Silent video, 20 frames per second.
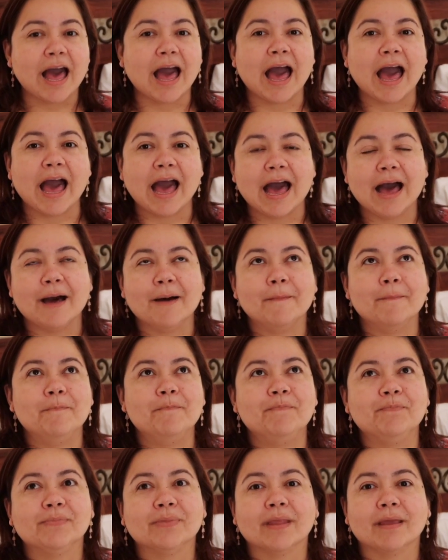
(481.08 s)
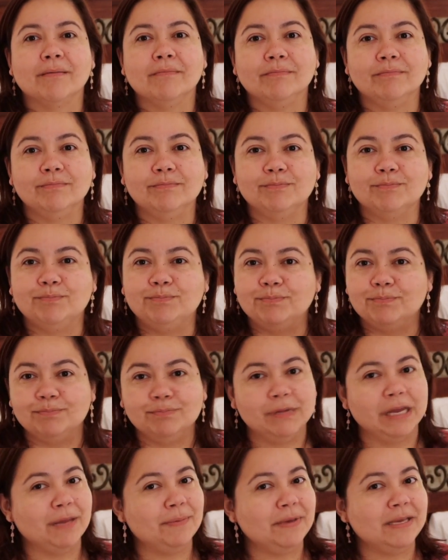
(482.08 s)
Um,
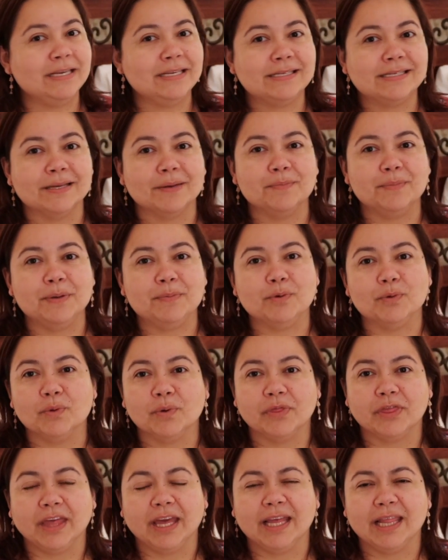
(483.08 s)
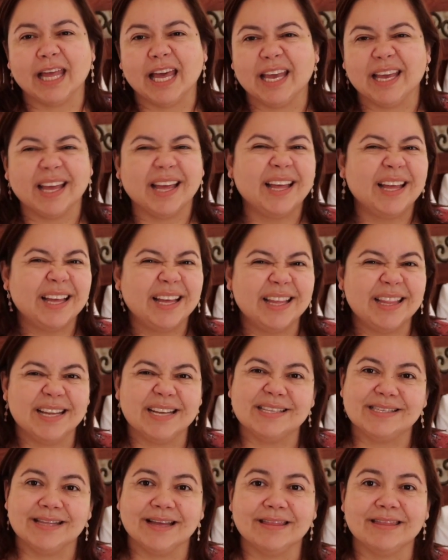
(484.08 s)
maybe some people will think like, ah, oh,
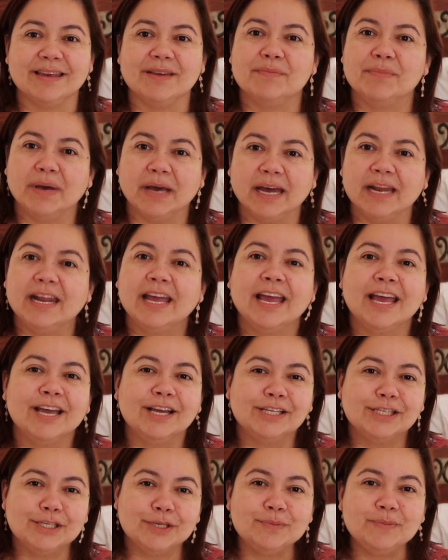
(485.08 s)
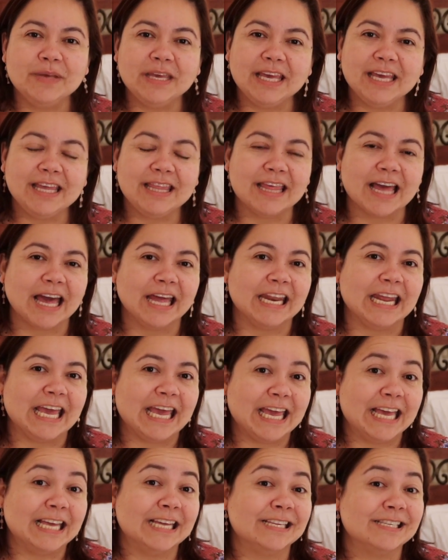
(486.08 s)
that's nothing, but to me that
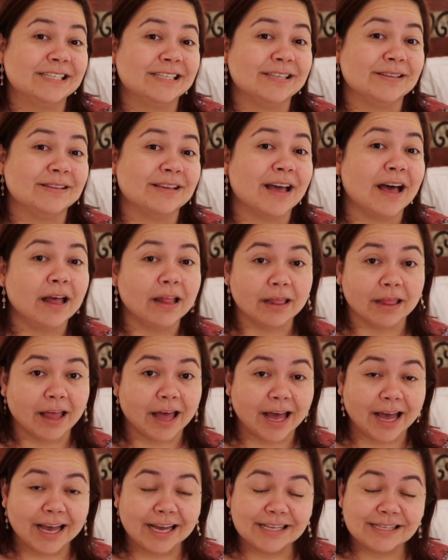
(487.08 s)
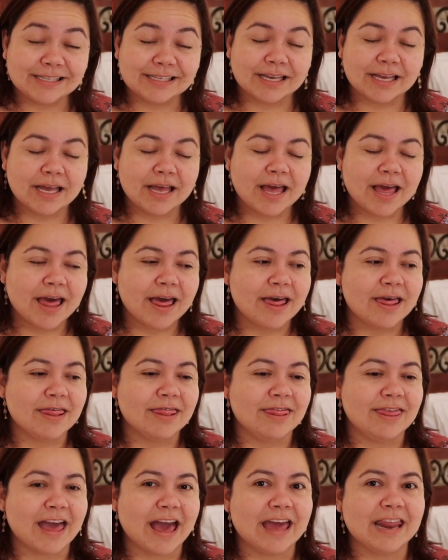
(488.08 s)
is a lot.
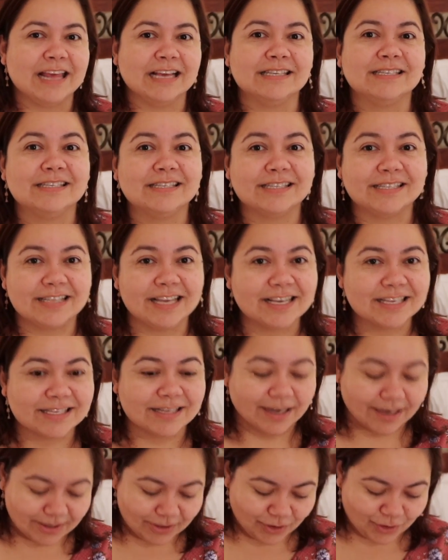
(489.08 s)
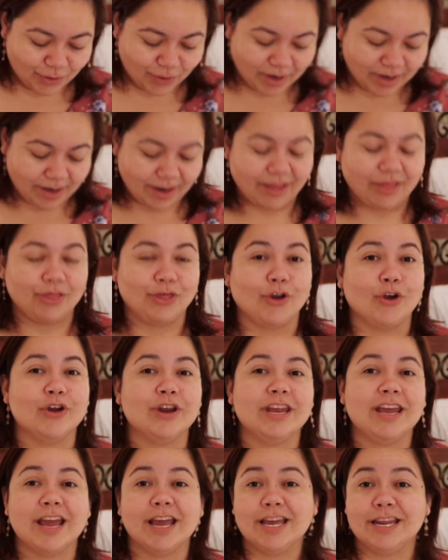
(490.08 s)
That is
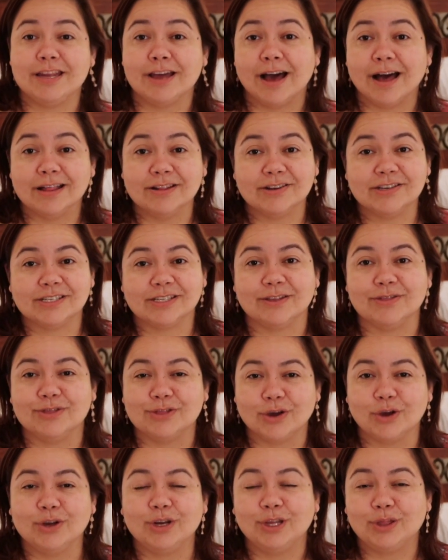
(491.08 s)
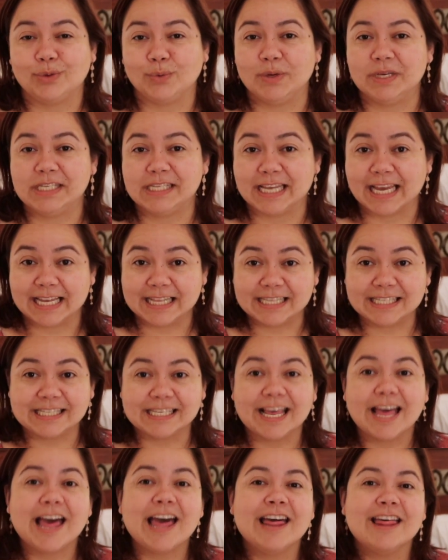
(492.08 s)

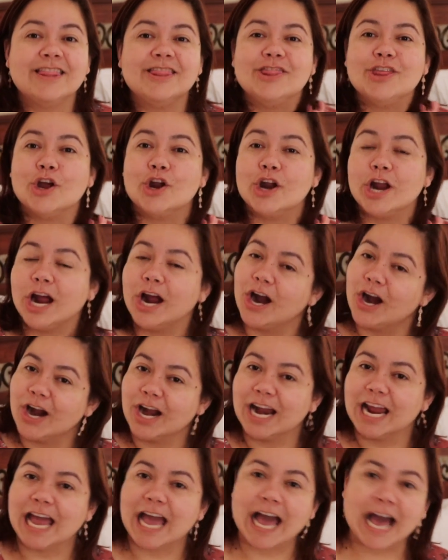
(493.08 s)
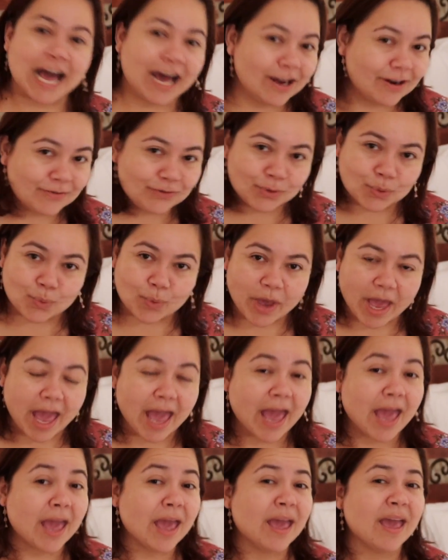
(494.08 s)
$638.33 that are out of the
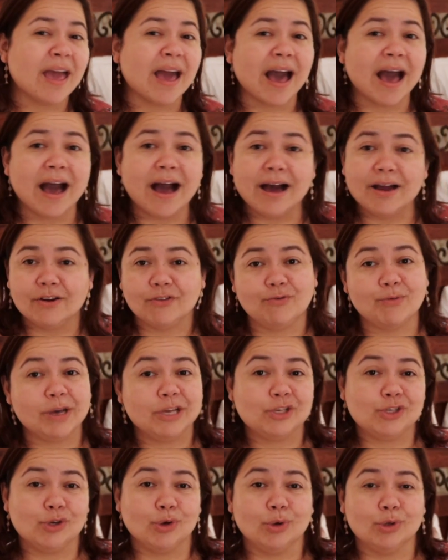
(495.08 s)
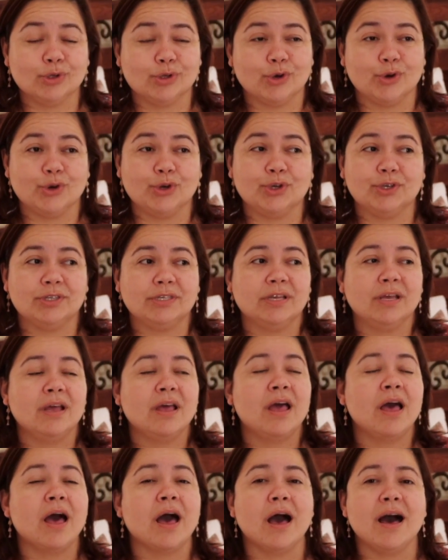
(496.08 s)
way, out of my shoulders,
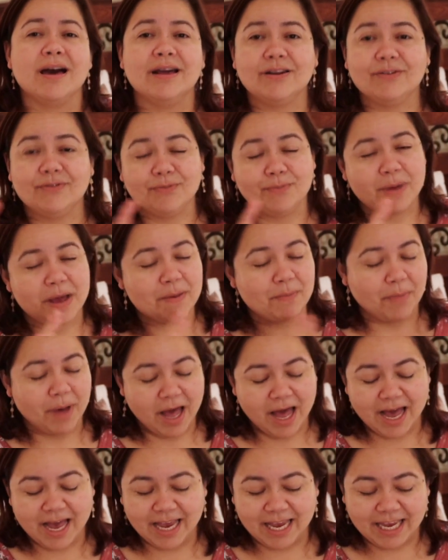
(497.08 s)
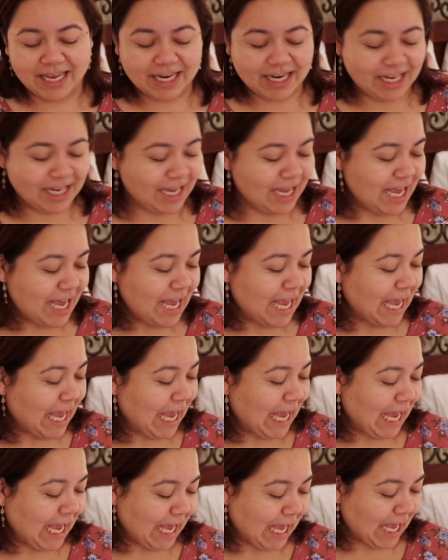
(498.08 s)
out of my mind,
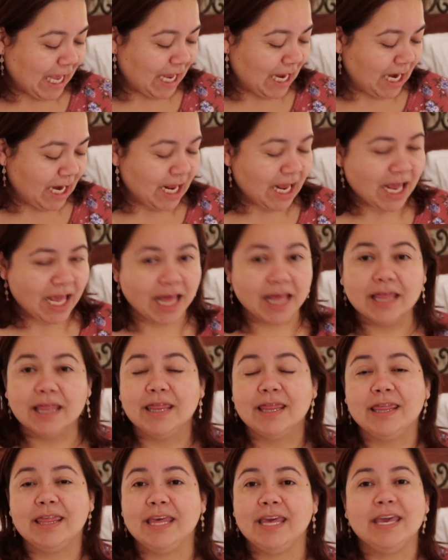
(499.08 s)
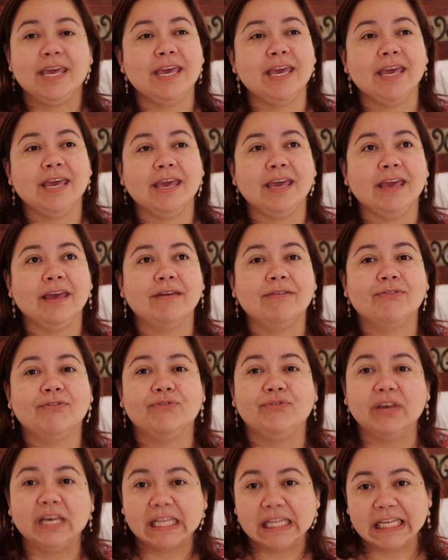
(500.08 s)
and the
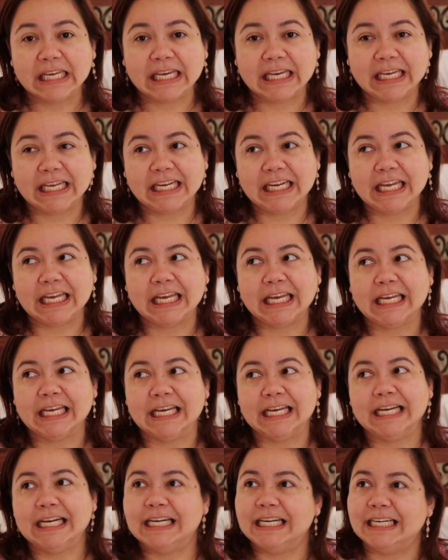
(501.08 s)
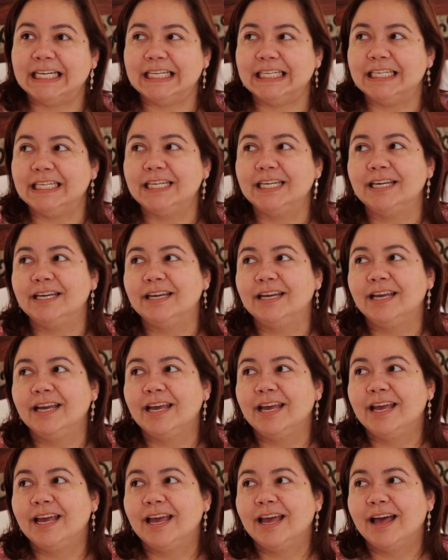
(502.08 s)
feeling and
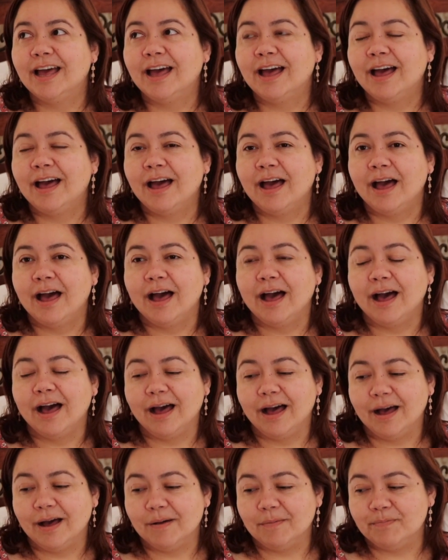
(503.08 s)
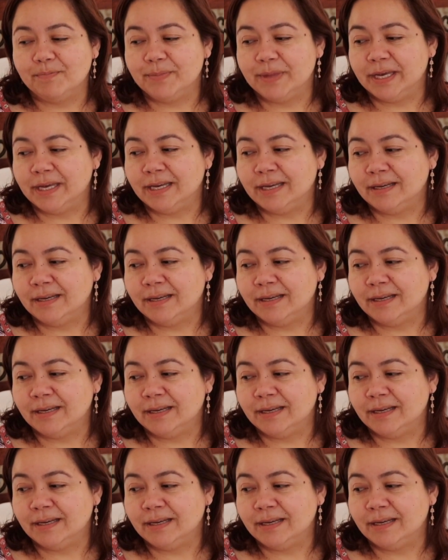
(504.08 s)
um,